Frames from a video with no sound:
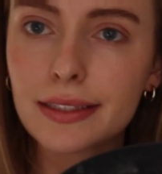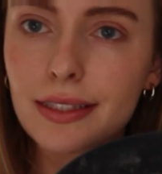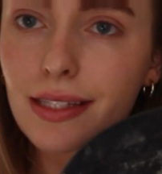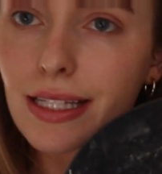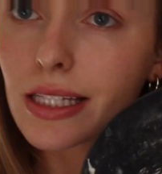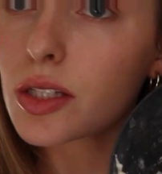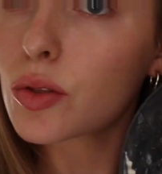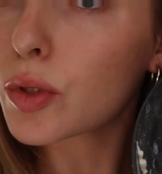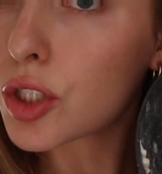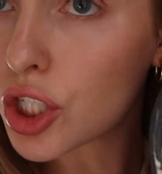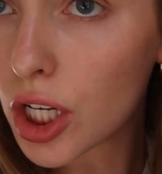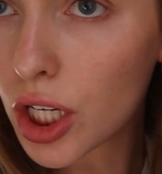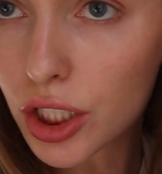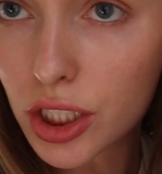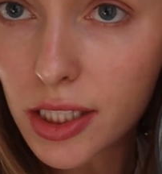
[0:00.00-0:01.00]
So this is what she
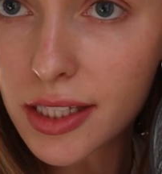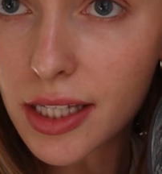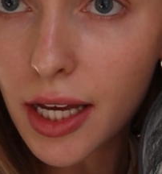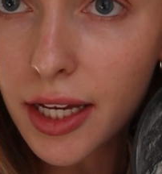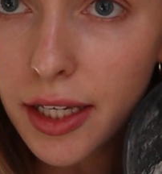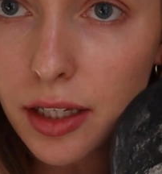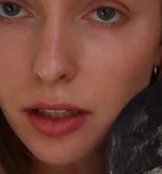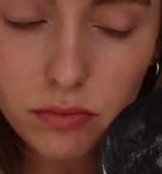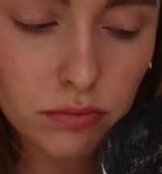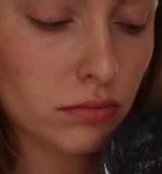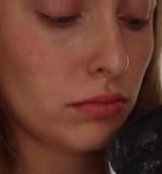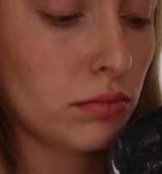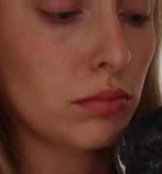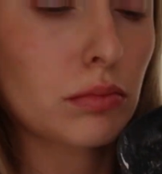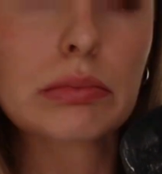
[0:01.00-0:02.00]
looks like.
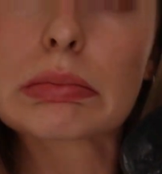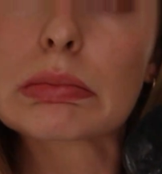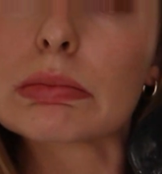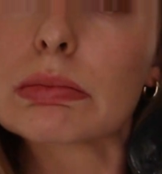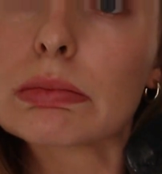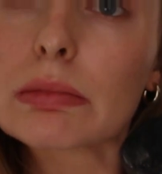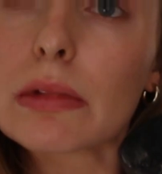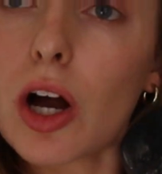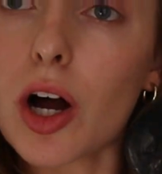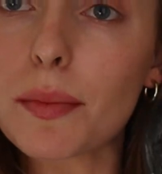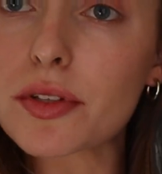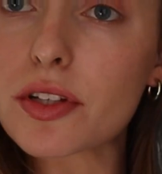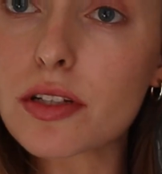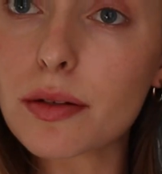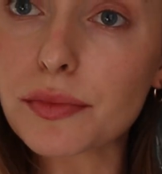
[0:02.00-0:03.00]

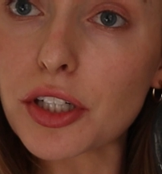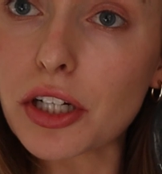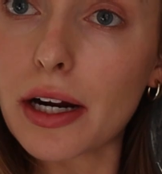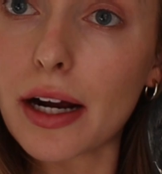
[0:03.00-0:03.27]
Almost dumped her